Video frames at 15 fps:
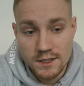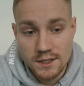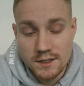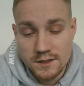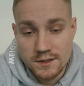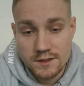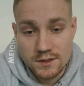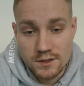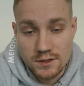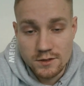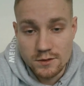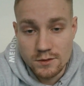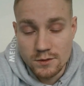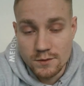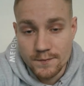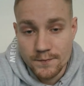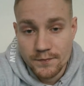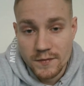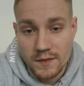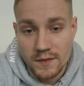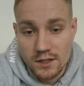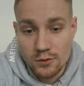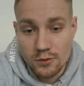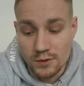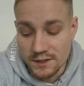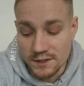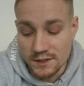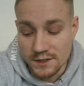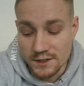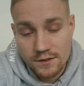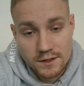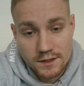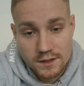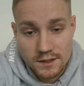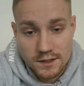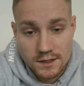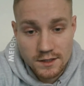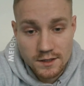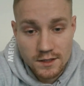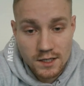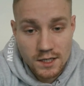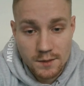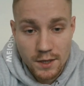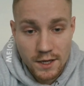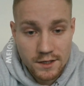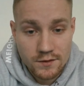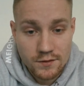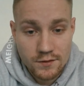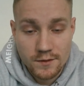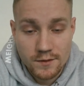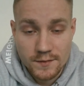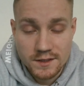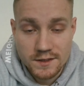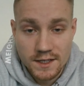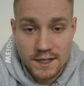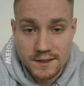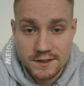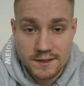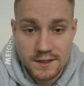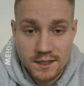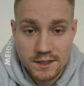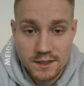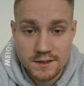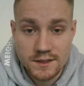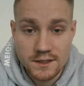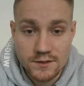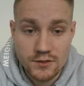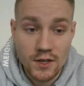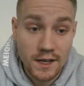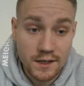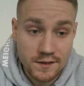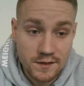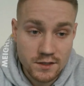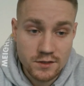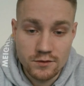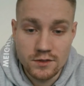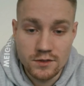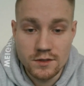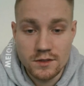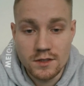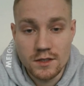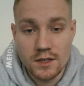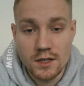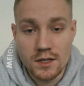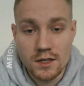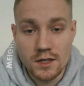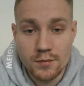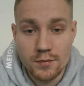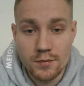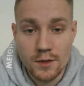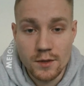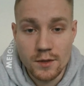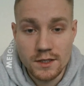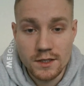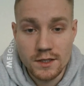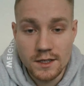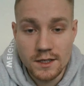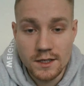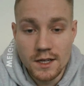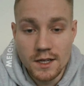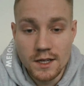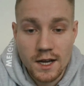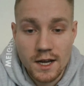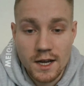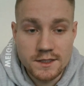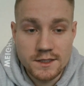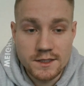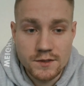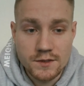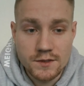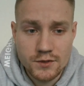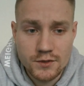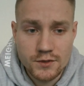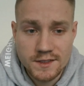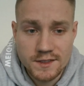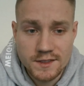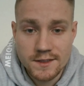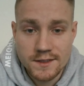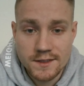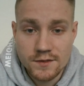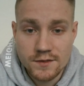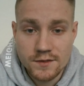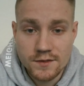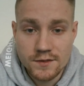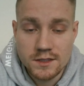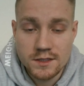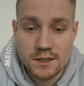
So you will definitely benefit from this exercise if you execute it properly. I did 3 sets of it,